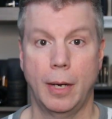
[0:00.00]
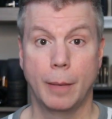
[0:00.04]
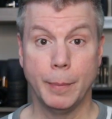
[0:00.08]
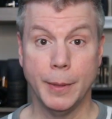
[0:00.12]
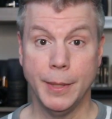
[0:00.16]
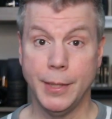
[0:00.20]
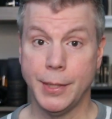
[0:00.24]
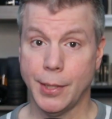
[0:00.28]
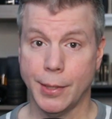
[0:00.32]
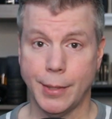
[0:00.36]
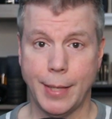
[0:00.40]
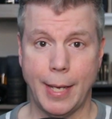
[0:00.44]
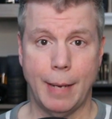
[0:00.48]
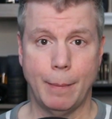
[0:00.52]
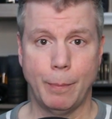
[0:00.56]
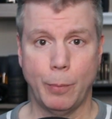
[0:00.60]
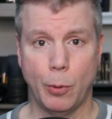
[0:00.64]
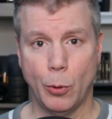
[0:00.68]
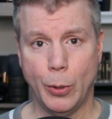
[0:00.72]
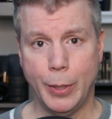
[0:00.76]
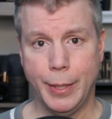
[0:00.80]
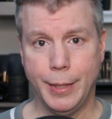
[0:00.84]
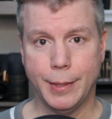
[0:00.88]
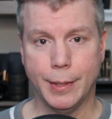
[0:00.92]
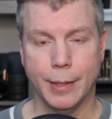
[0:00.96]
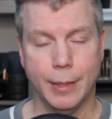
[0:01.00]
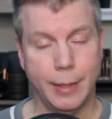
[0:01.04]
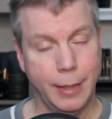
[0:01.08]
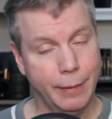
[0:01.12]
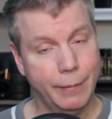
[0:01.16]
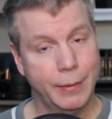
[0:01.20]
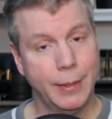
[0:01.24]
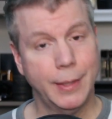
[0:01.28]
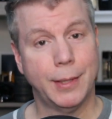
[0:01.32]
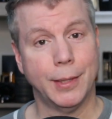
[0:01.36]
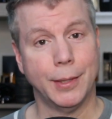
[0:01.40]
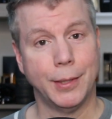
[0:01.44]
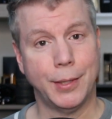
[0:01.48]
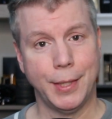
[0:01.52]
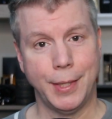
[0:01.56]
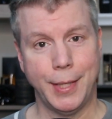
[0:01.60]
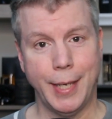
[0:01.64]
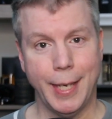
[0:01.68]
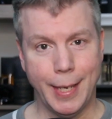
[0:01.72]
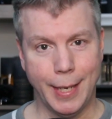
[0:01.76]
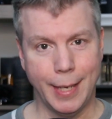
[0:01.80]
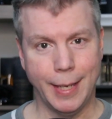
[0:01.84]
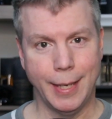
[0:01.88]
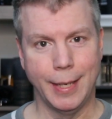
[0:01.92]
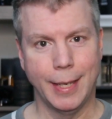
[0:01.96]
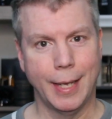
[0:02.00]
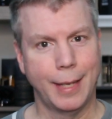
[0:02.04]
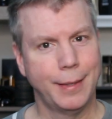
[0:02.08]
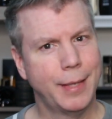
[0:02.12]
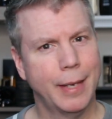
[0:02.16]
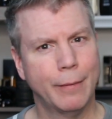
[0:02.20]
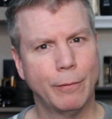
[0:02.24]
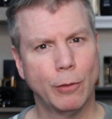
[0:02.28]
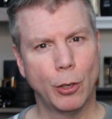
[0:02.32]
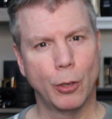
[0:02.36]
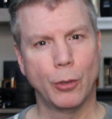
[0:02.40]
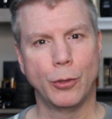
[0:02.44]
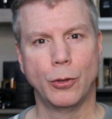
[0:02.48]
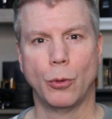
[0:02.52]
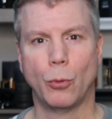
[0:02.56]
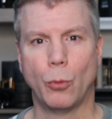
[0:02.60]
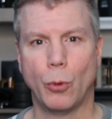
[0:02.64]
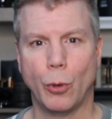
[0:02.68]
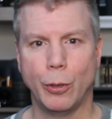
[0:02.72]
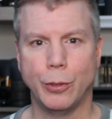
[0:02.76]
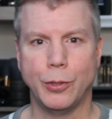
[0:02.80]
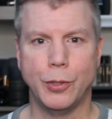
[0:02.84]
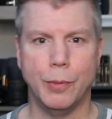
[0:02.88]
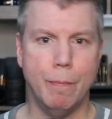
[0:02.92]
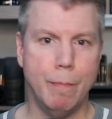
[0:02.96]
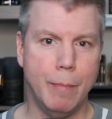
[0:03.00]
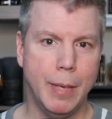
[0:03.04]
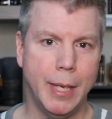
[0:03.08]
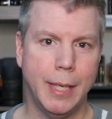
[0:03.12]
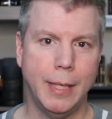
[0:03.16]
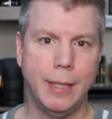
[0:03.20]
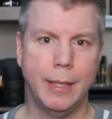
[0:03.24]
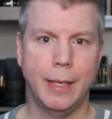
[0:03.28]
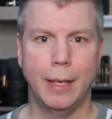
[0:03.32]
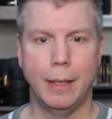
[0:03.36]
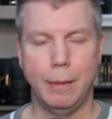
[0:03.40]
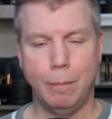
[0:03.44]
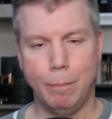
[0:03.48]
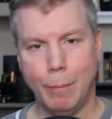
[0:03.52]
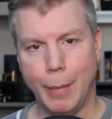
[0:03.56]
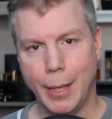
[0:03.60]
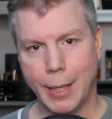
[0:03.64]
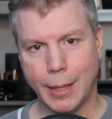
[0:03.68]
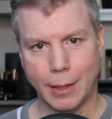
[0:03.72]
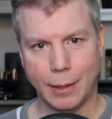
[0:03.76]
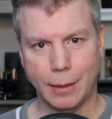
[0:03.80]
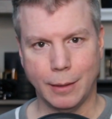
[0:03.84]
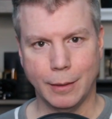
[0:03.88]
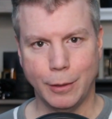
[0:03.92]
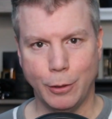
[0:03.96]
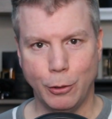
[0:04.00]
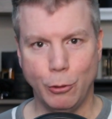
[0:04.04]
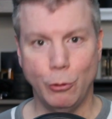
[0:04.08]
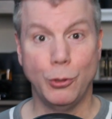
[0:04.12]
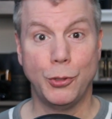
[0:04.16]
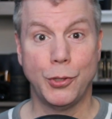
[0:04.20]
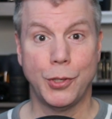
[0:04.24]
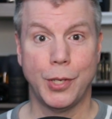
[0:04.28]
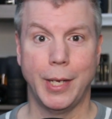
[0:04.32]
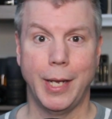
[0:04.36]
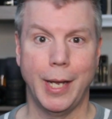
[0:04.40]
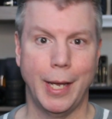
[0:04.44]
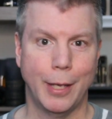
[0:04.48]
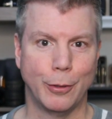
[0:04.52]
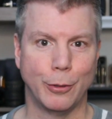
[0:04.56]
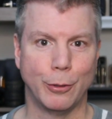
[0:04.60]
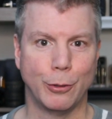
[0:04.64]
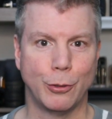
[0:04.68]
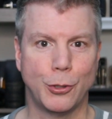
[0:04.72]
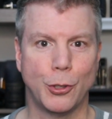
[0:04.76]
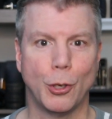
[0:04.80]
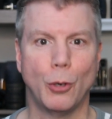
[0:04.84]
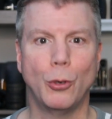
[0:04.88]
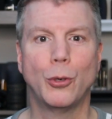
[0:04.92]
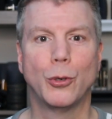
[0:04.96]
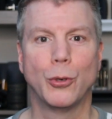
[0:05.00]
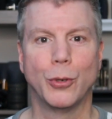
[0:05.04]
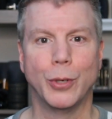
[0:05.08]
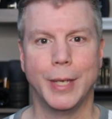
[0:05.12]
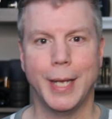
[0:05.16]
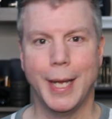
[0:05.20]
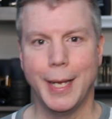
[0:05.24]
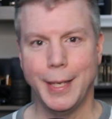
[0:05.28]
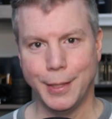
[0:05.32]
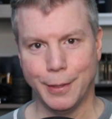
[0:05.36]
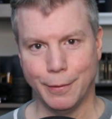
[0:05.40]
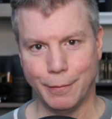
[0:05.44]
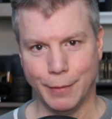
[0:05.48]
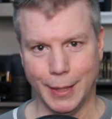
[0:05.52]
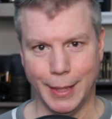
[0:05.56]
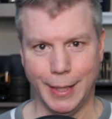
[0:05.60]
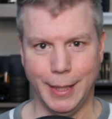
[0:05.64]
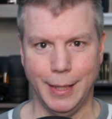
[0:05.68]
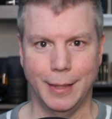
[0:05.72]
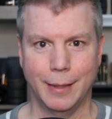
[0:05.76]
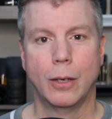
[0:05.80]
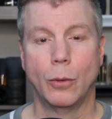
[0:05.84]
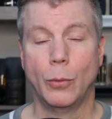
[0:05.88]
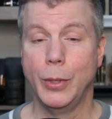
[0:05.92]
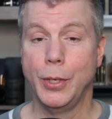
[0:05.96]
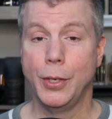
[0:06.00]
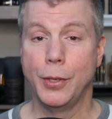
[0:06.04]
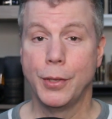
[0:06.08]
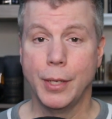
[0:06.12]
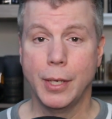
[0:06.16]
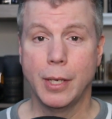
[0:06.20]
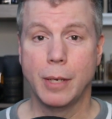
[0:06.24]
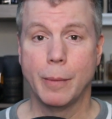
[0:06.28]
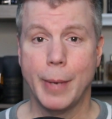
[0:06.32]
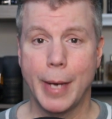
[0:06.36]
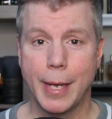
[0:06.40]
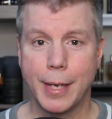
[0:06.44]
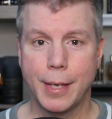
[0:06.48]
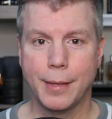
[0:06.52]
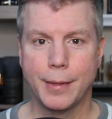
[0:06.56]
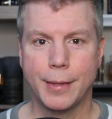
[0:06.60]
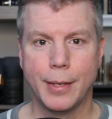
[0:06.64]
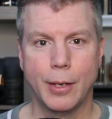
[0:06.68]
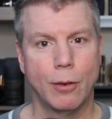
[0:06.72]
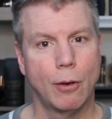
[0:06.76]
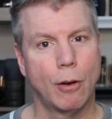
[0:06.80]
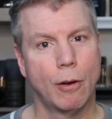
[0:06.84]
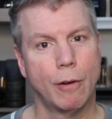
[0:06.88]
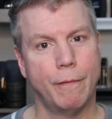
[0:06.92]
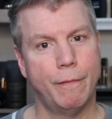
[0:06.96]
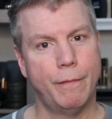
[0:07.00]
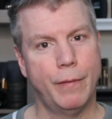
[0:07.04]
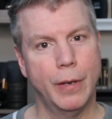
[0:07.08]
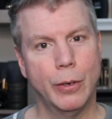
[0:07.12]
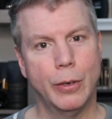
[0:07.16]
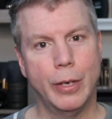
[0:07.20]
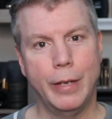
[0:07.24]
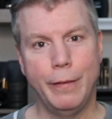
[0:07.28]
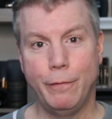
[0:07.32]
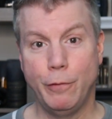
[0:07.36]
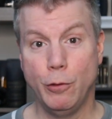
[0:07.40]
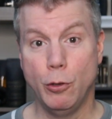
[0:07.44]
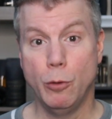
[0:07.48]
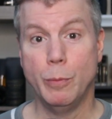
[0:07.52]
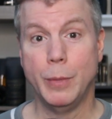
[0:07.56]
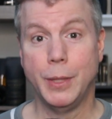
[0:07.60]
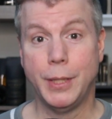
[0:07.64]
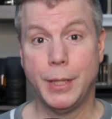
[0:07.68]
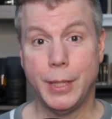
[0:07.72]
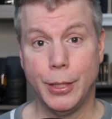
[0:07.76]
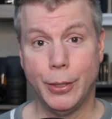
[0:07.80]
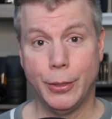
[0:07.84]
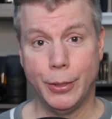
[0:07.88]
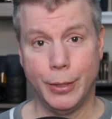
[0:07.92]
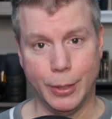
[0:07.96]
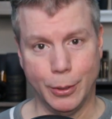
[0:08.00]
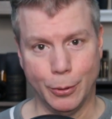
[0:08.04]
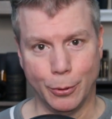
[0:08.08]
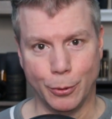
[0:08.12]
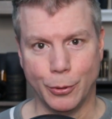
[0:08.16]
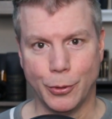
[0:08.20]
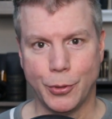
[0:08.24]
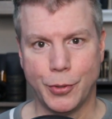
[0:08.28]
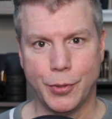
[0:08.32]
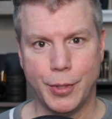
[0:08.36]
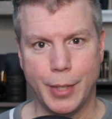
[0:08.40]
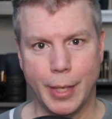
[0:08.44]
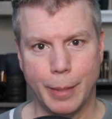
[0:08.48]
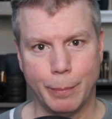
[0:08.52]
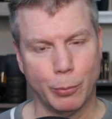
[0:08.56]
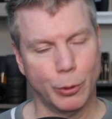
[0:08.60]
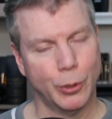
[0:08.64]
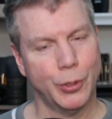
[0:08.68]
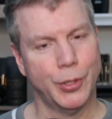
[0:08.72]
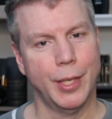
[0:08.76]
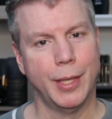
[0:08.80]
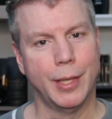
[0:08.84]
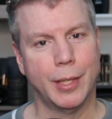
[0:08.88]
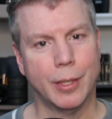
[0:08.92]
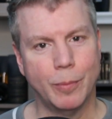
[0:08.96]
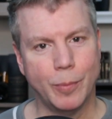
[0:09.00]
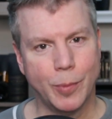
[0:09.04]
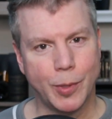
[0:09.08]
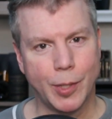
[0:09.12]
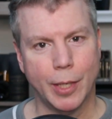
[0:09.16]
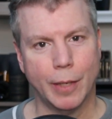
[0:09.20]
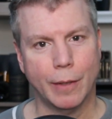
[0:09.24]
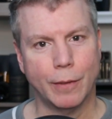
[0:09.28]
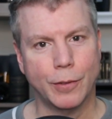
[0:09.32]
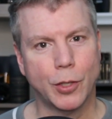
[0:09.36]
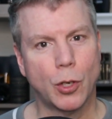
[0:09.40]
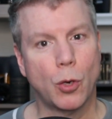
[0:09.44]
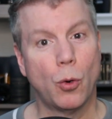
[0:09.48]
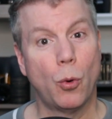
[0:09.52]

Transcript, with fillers: Up until that point, and even till today, I'd never heard the words men and metal used together so creatively. And when you think about it, there are very few materials that present themselves